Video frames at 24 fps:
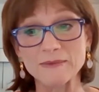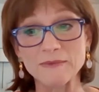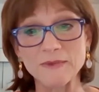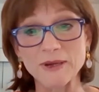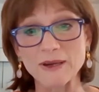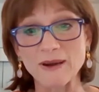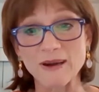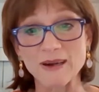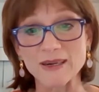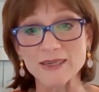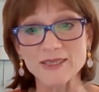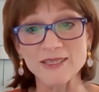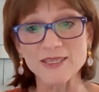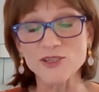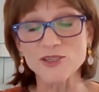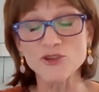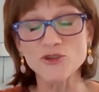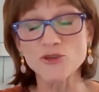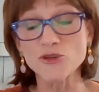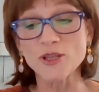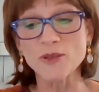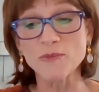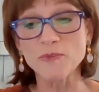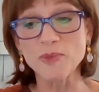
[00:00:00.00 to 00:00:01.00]
CAR-T
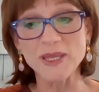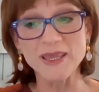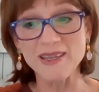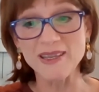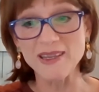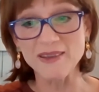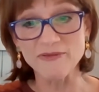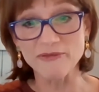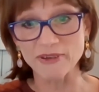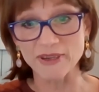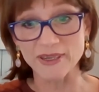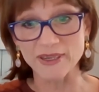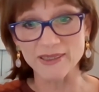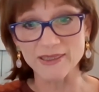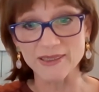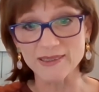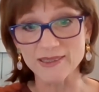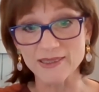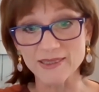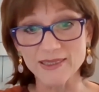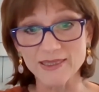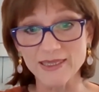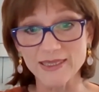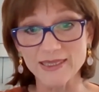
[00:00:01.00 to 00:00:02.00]
shouldn't be different
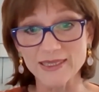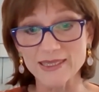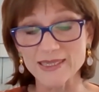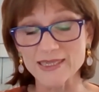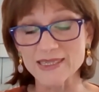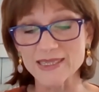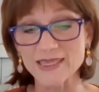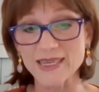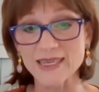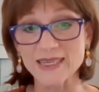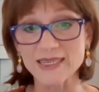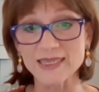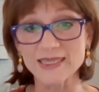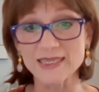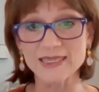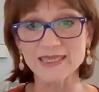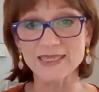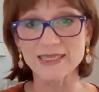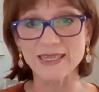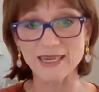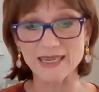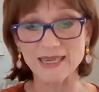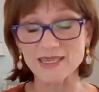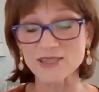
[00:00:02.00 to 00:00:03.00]
in the sense
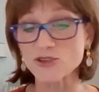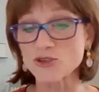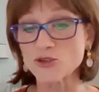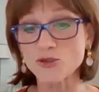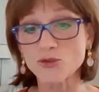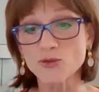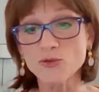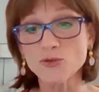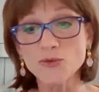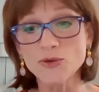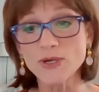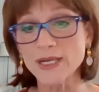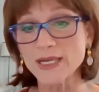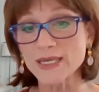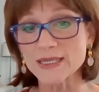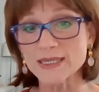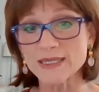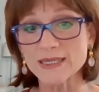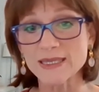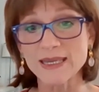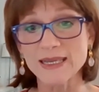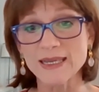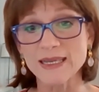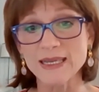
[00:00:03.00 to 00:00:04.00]
that as soon as
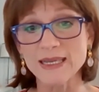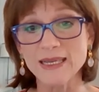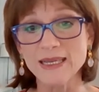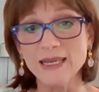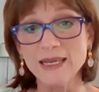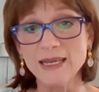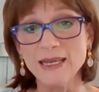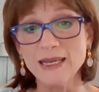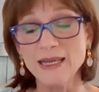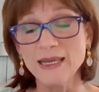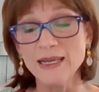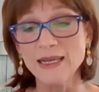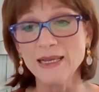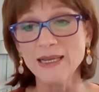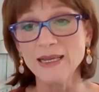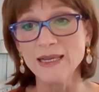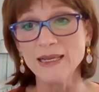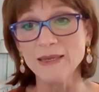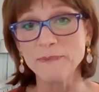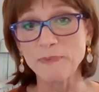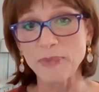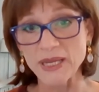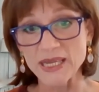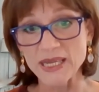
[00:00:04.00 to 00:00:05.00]
the
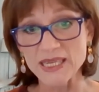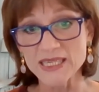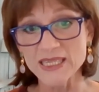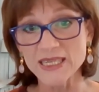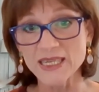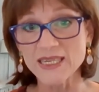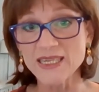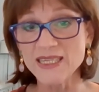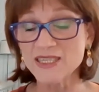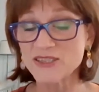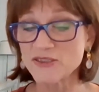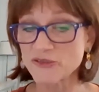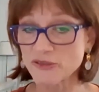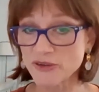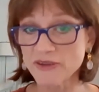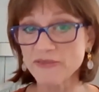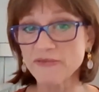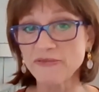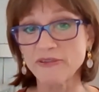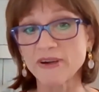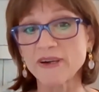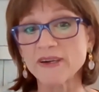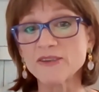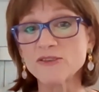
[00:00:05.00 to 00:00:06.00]
patient is
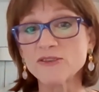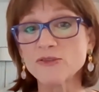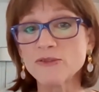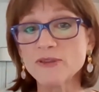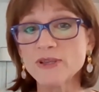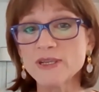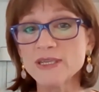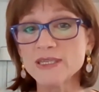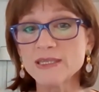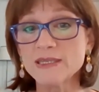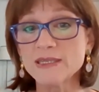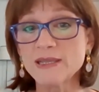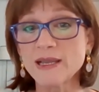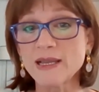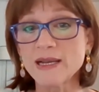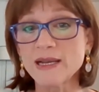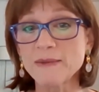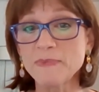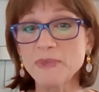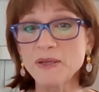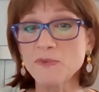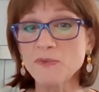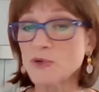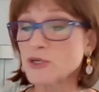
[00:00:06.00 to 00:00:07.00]
referred to this
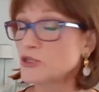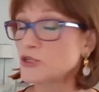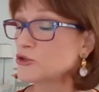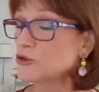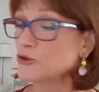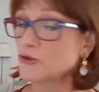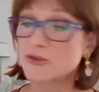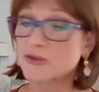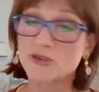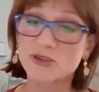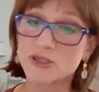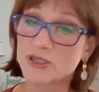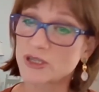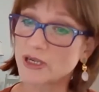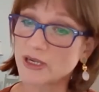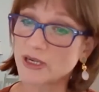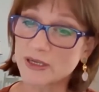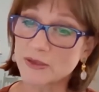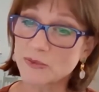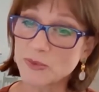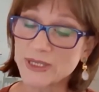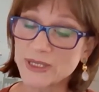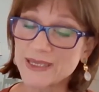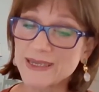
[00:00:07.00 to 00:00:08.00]
therapy, we should start
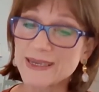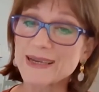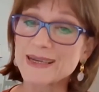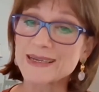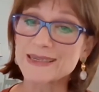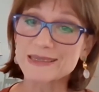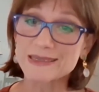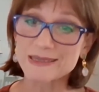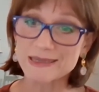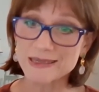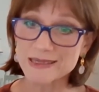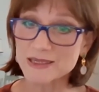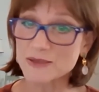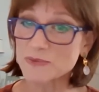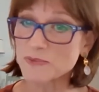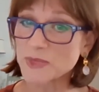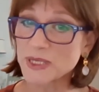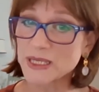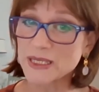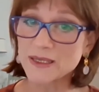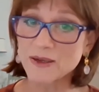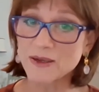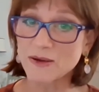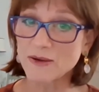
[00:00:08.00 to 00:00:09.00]
with the
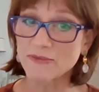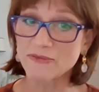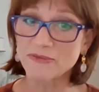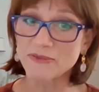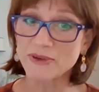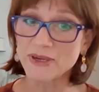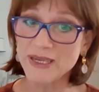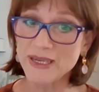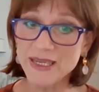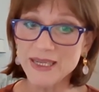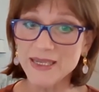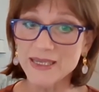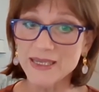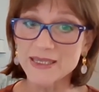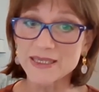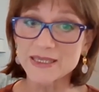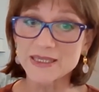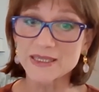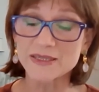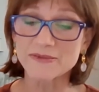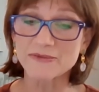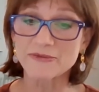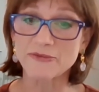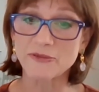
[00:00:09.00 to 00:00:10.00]
assessment of
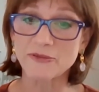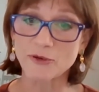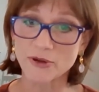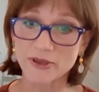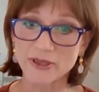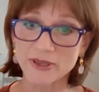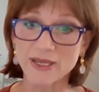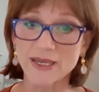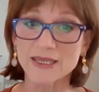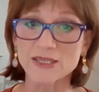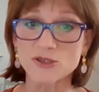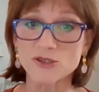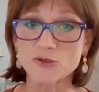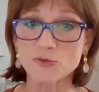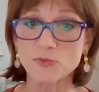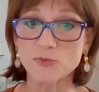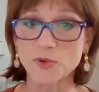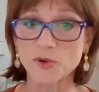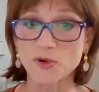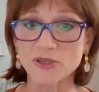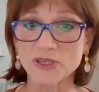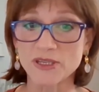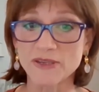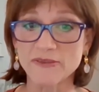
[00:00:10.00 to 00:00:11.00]
needs for that
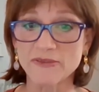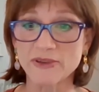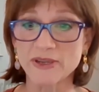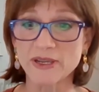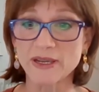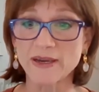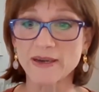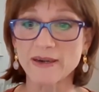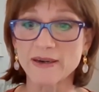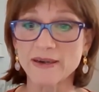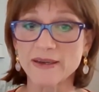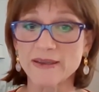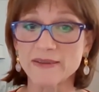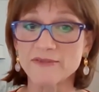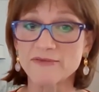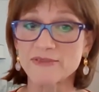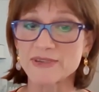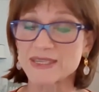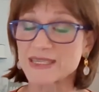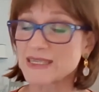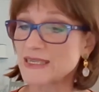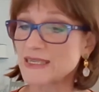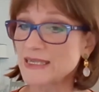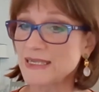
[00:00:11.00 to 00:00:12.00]
supportive care and
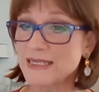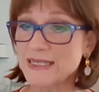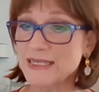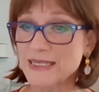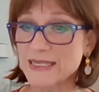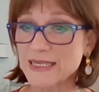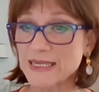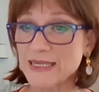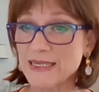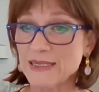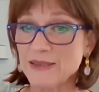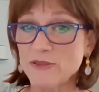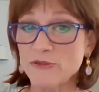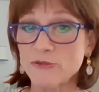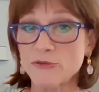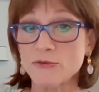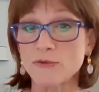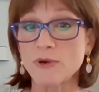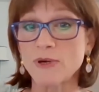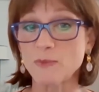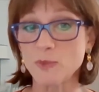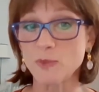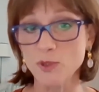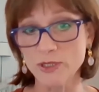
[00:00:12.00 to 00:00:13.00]
facilitate through a
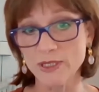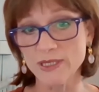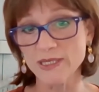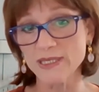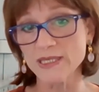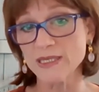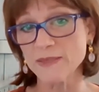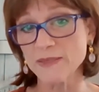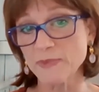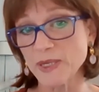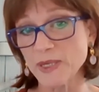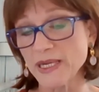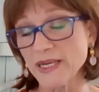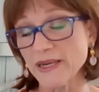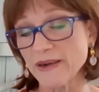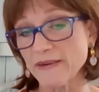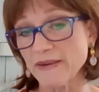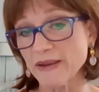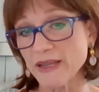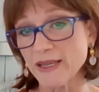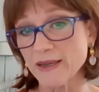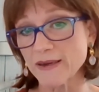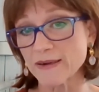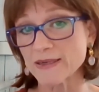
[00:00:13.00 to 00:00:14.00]

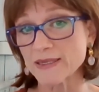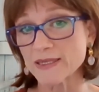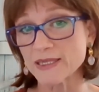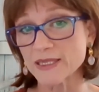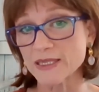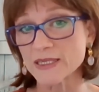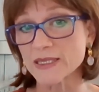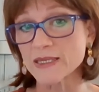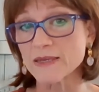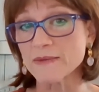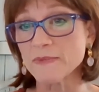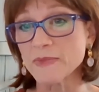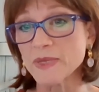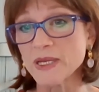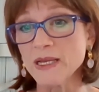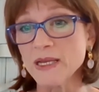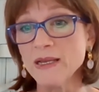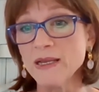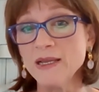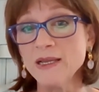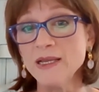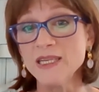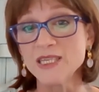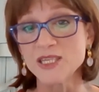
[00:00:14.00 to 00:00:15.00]
multidisciplinary care team,
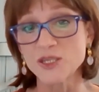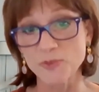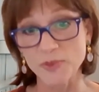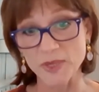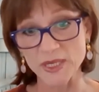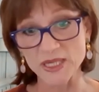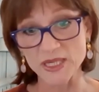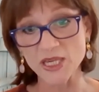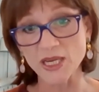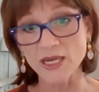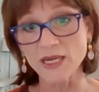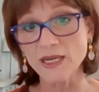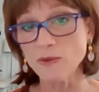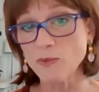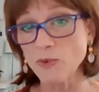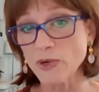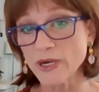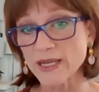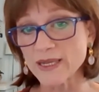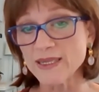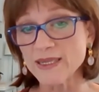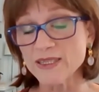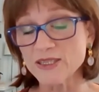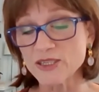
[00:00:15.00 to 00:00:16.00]
especially with
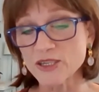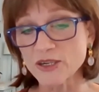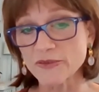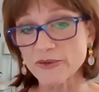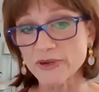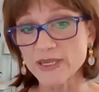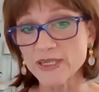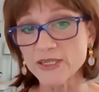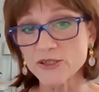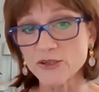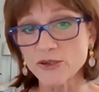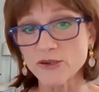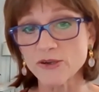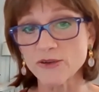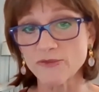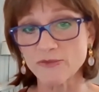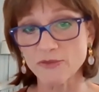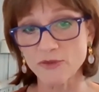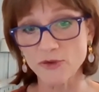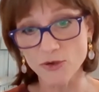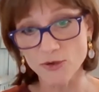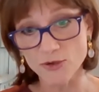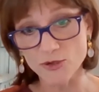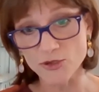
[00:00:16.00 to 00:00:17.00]
an integration of
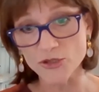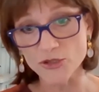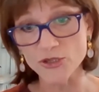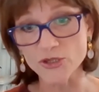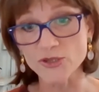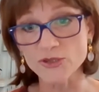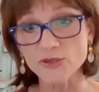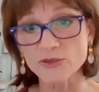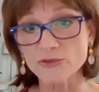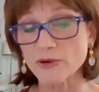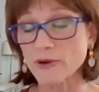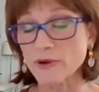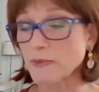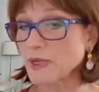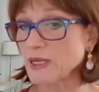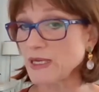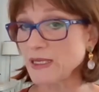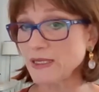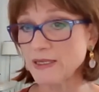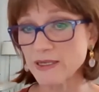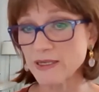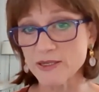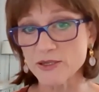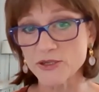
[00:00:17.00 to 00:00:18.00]
nurses,
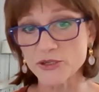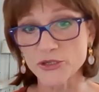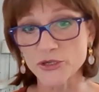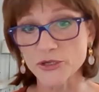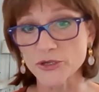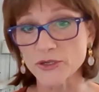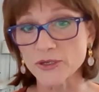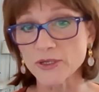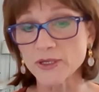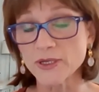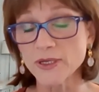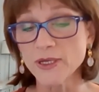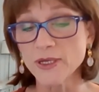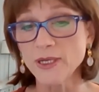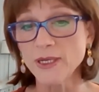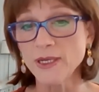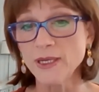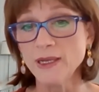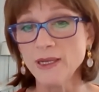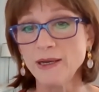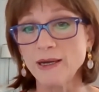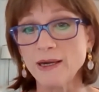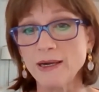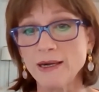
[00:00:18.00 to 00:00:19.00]
rehabilitation,
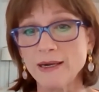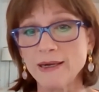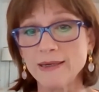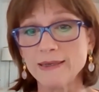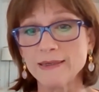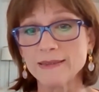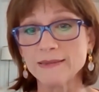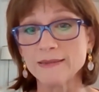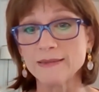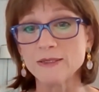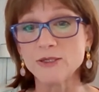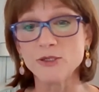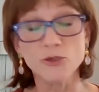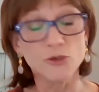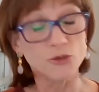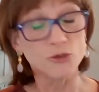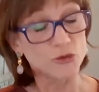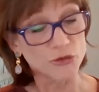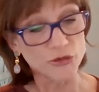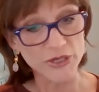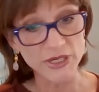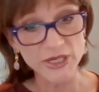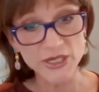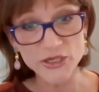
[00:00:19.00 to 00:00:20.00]
and
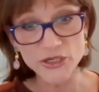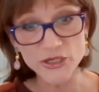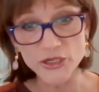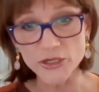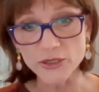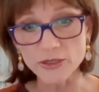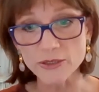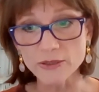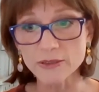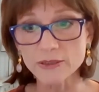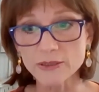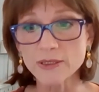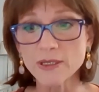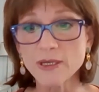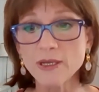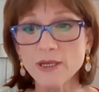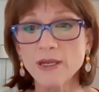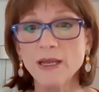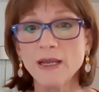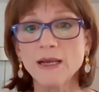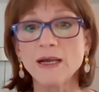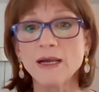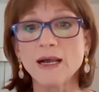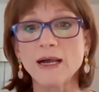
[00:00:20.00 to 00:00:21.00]
nutrition,
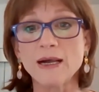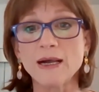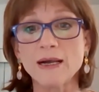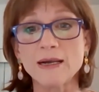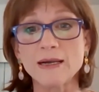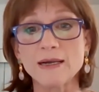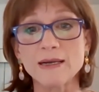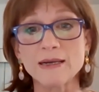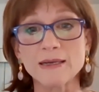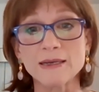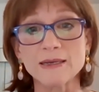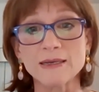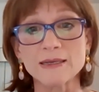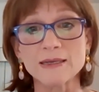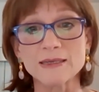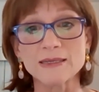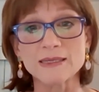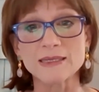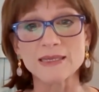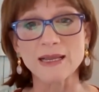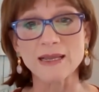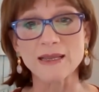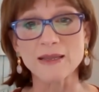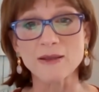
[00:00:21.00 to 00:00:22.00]

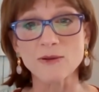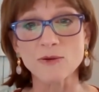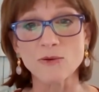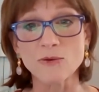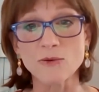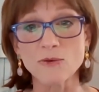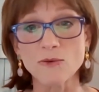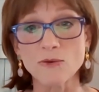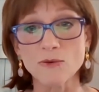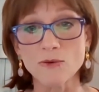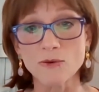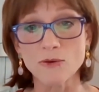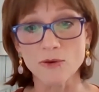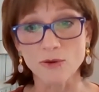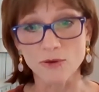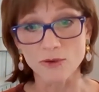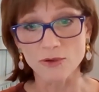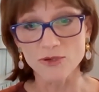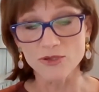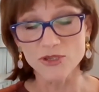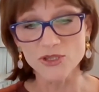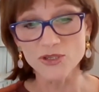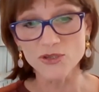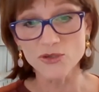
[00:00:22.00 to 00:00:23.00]

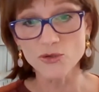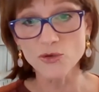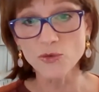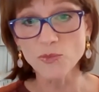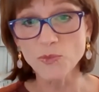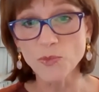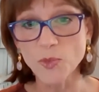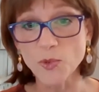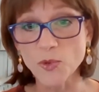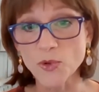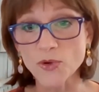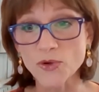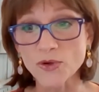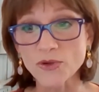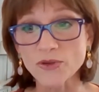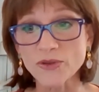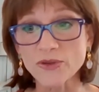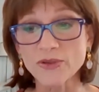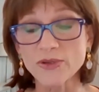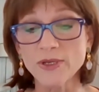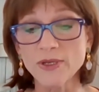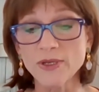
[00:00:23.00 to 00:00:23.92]
psycho-oncology support,